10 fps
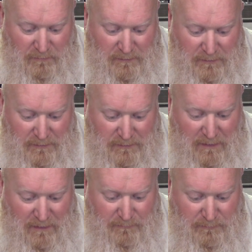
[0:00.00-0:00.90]
was in the
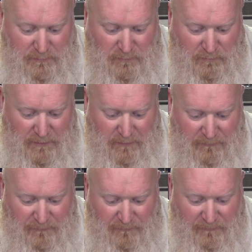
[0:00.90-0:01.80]
top
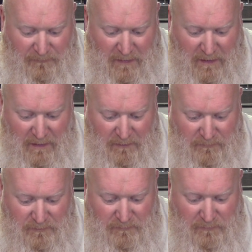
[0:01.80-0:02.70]
25
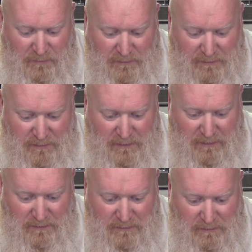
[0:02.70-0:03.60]
five as far as
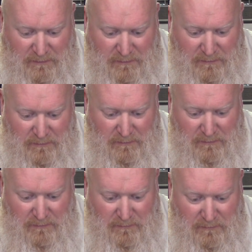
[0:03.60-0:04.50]
states.
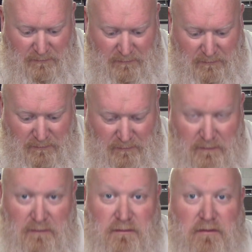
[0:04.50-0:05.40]

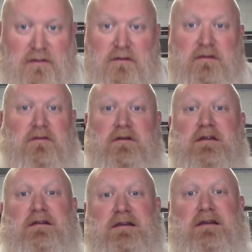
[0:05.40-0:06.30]
So you, you
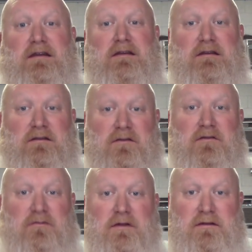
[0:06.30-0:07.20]
need to get in and do
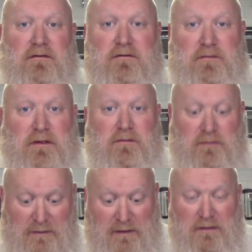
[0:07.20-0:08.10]
your research,
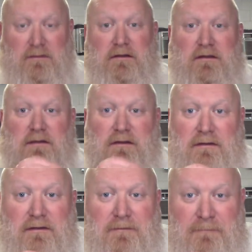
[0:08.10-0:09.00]
people, and take a look at
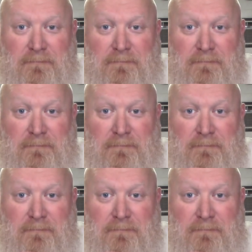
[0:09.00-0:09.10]
this.